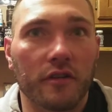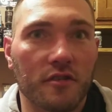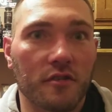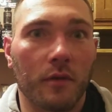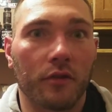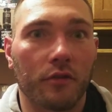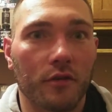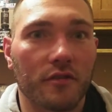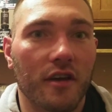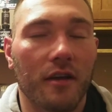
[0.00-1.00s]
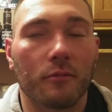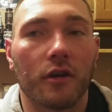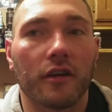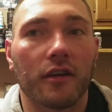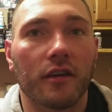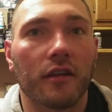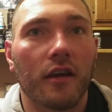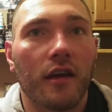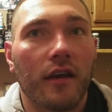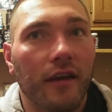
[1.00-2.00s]
This is my 3rd time running it,
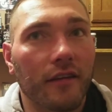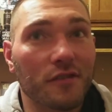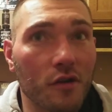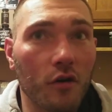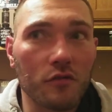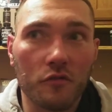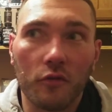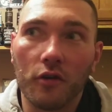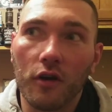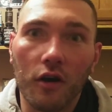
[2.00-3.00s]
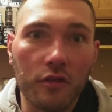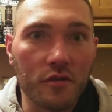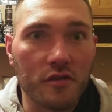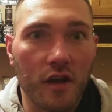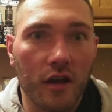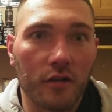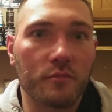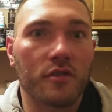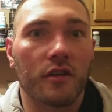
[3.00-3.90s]
and this goes for other SARMs